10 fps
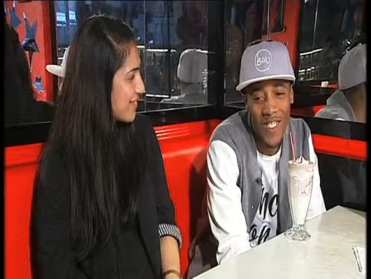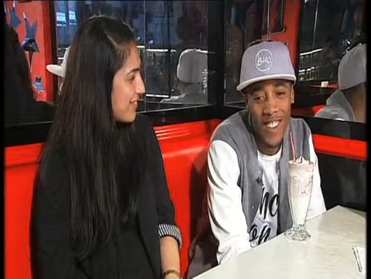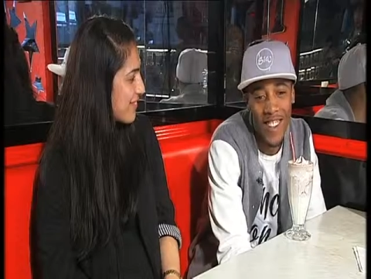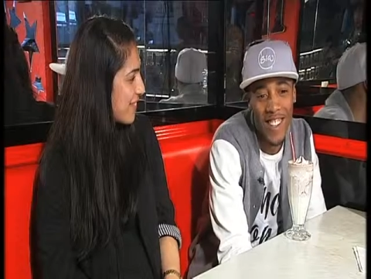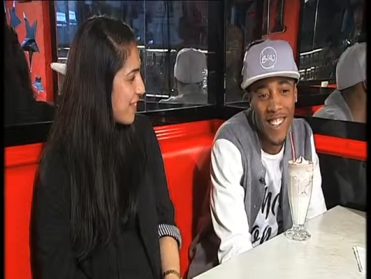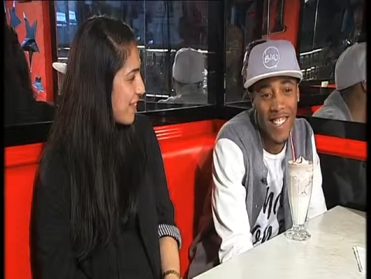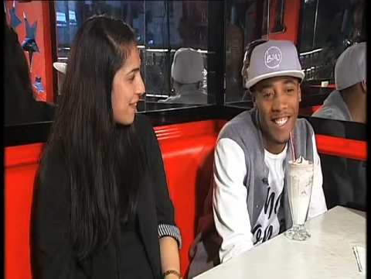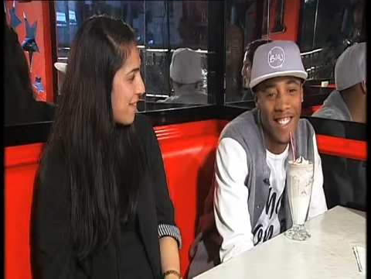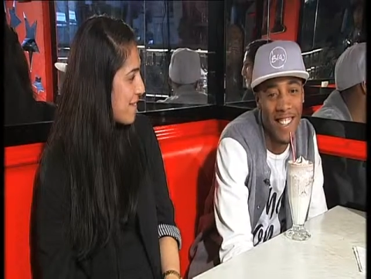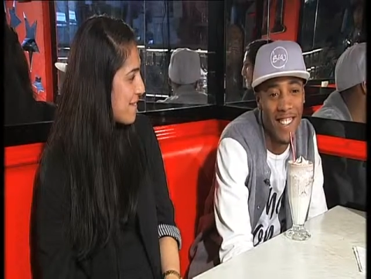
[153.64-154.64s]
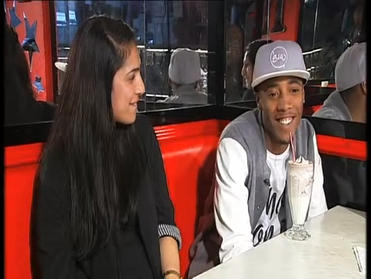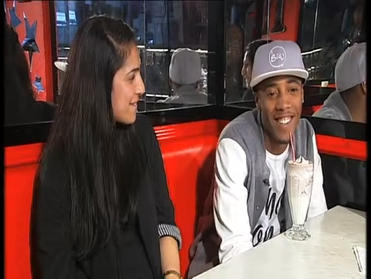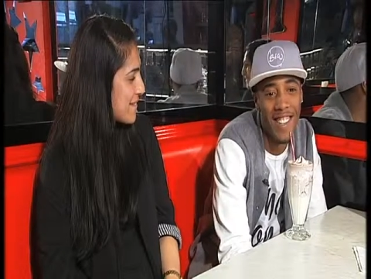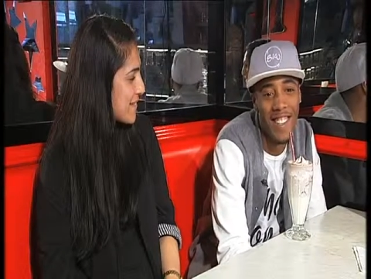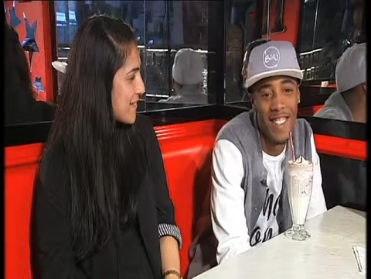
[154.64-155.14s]
Speaker 1: wow.
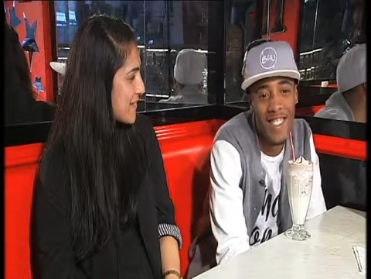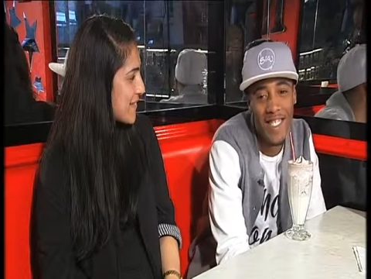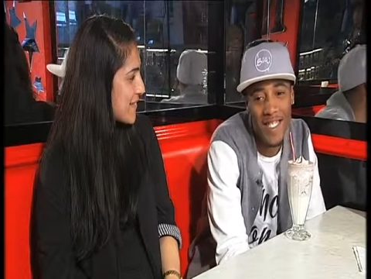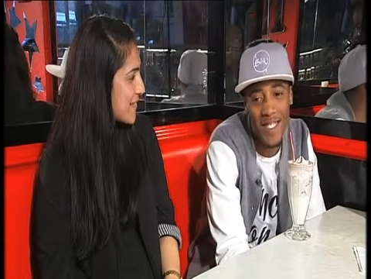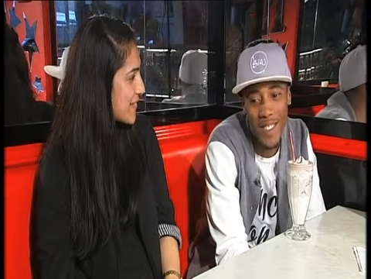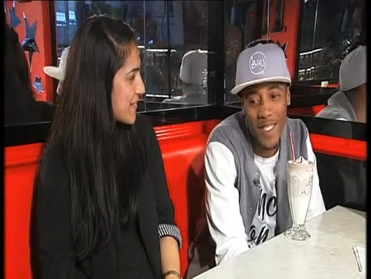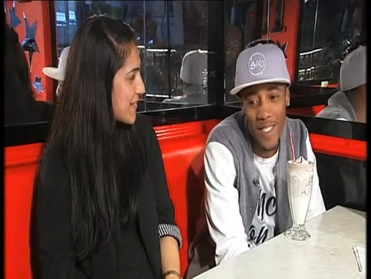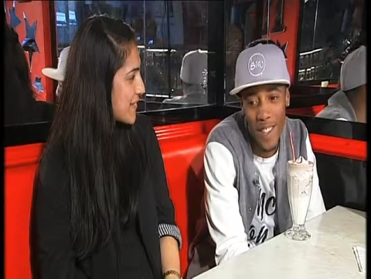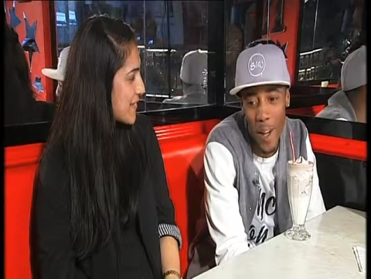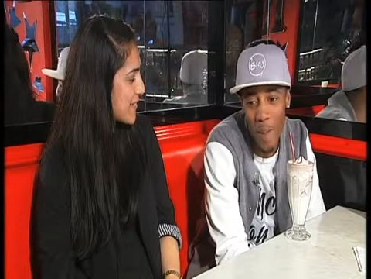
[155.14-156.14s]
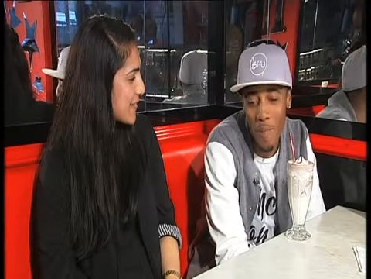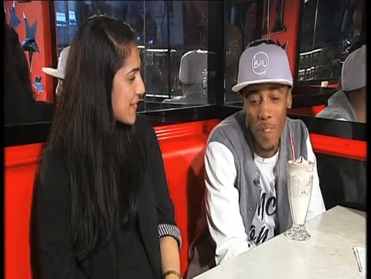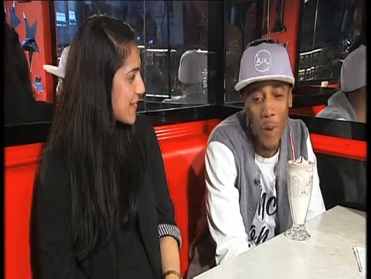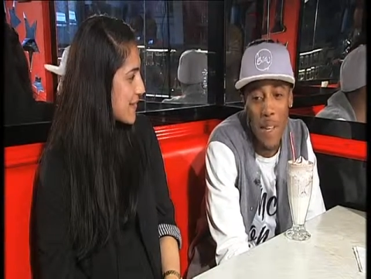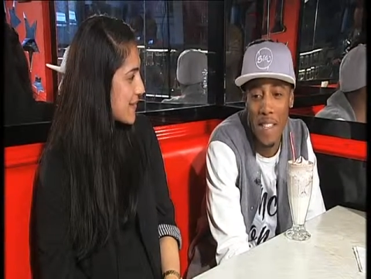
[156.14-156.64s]
Uh, I've
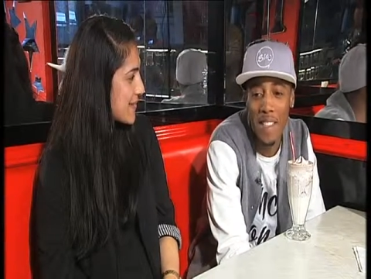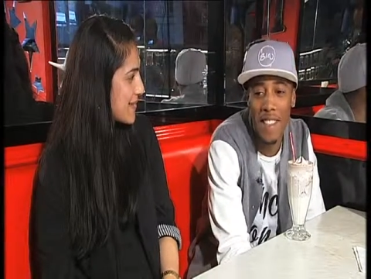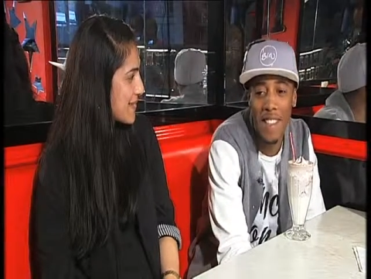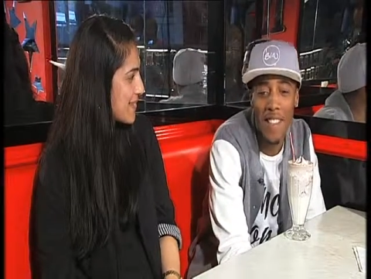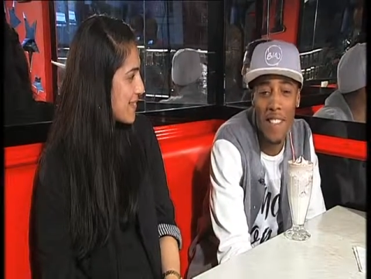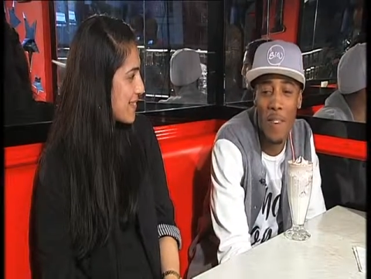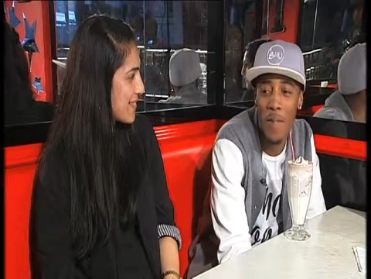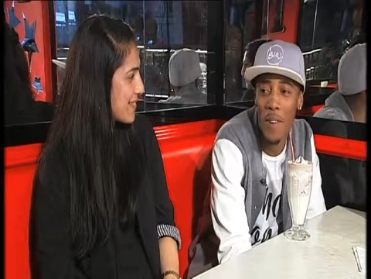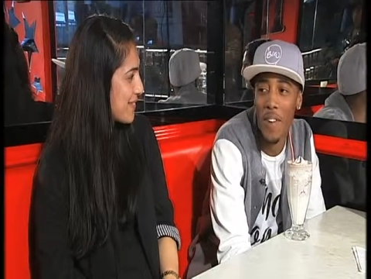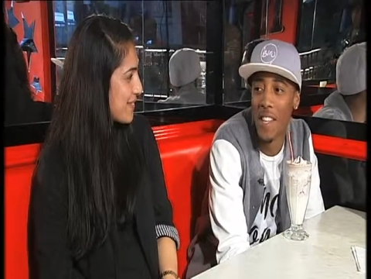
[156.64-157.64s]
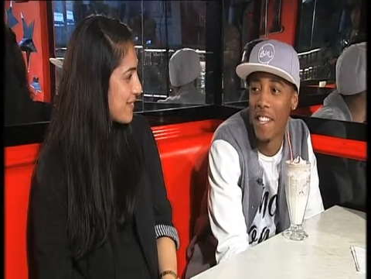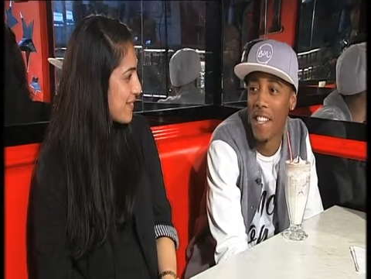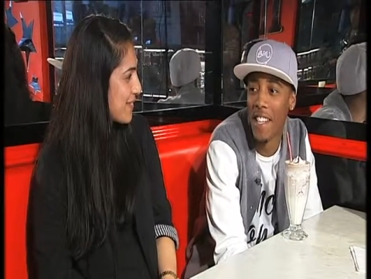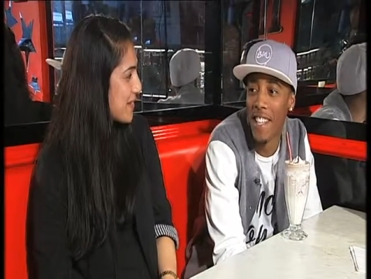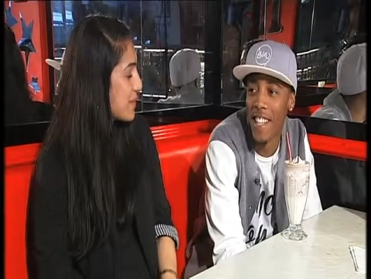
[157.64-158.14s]
noticed a lot more.
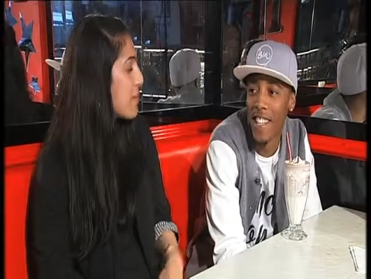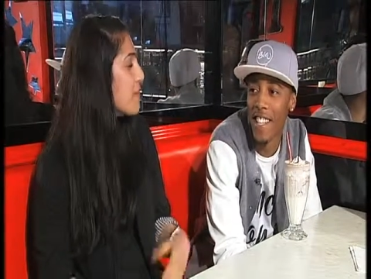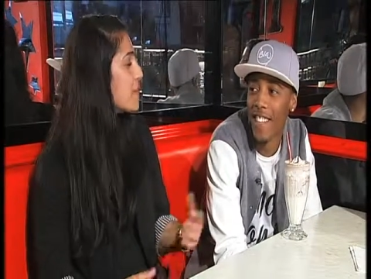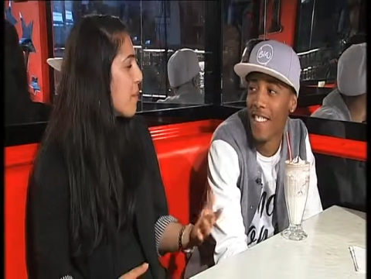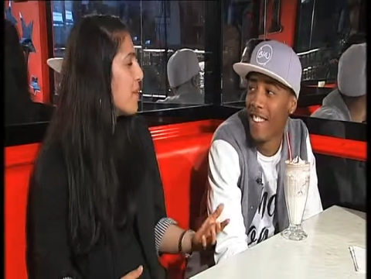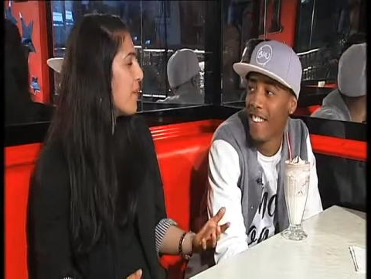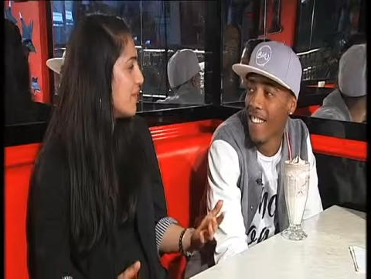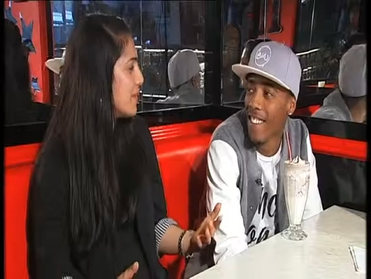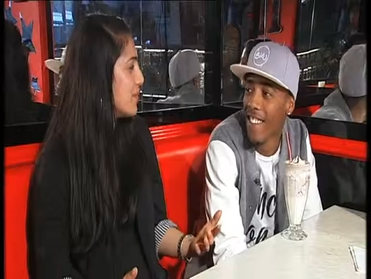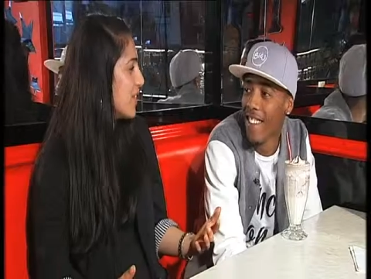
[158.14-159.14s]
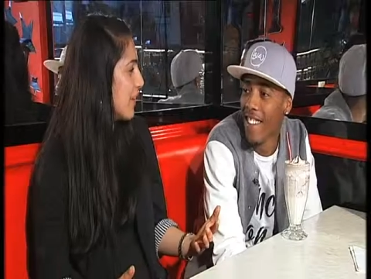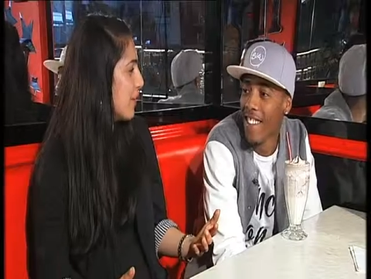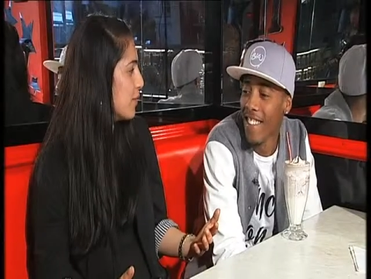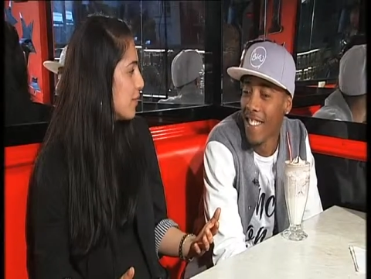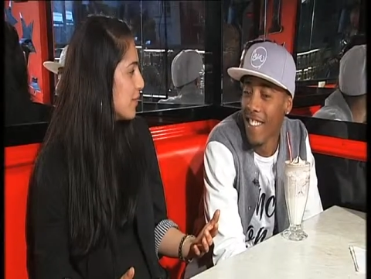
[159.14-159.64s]
Do people
Speaker 2: stop you on the street
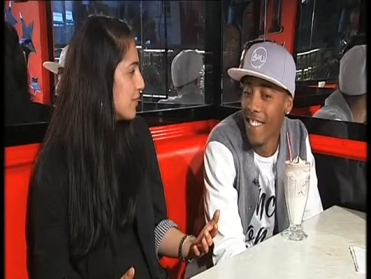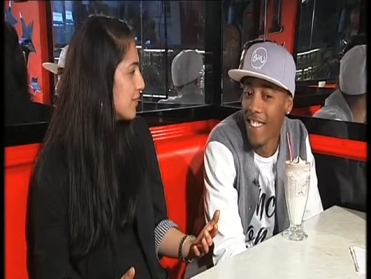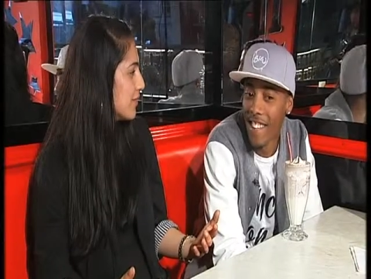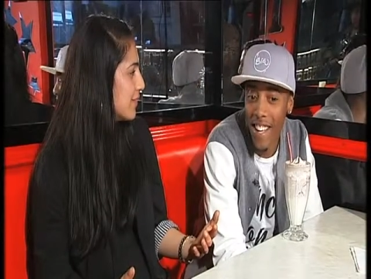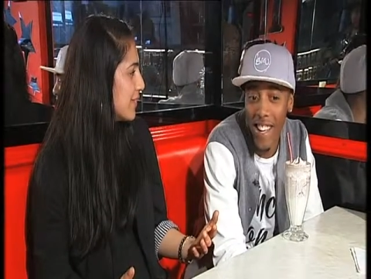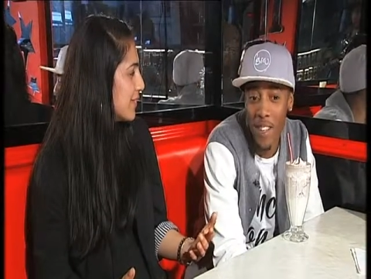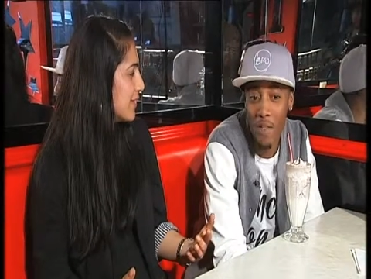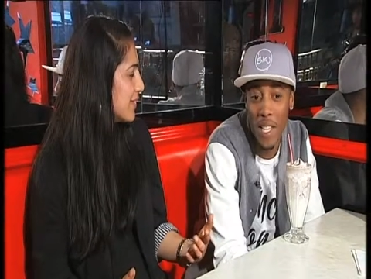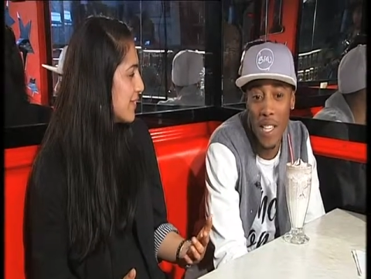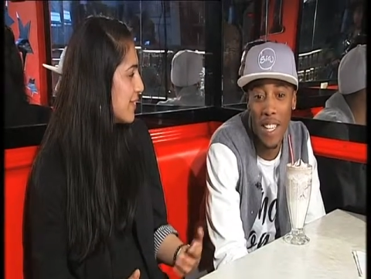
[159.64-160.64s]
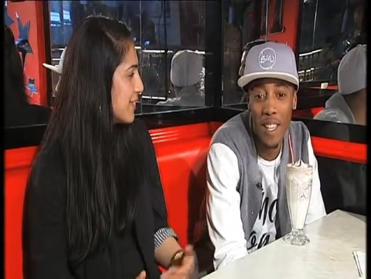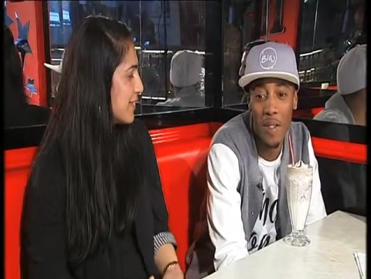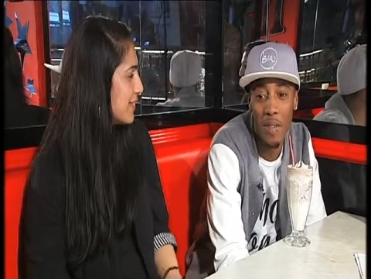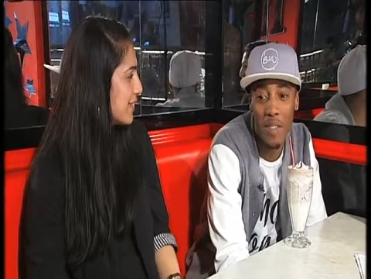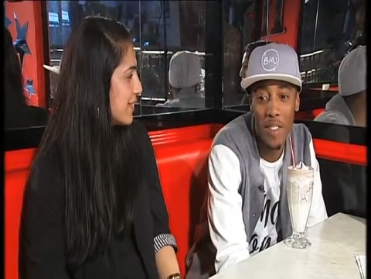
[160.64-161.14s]
now?
Speaker 1: Yeah, funny
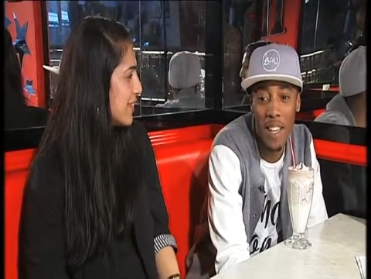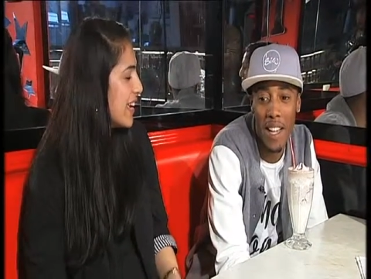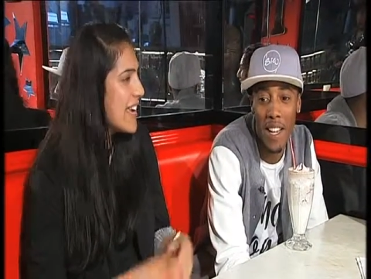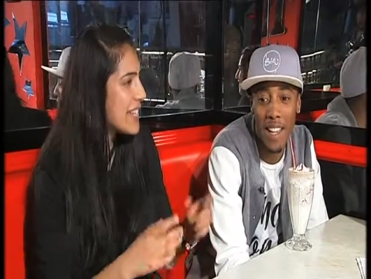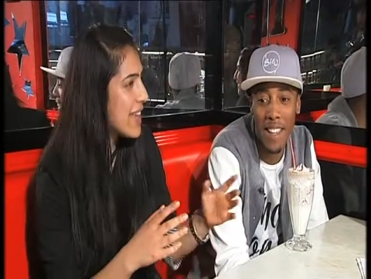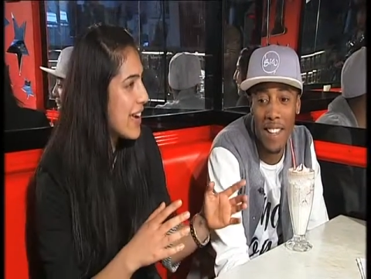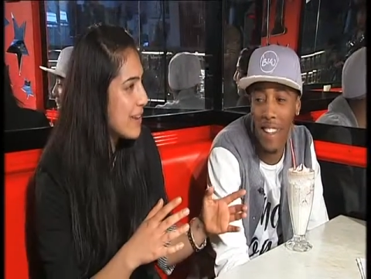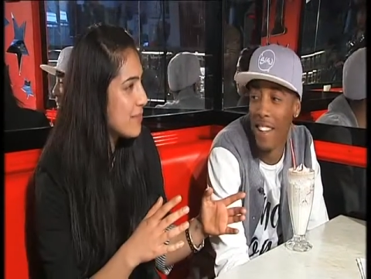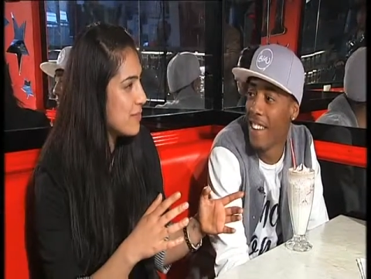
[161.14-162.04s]
enough. Is that
Speaker 2: him?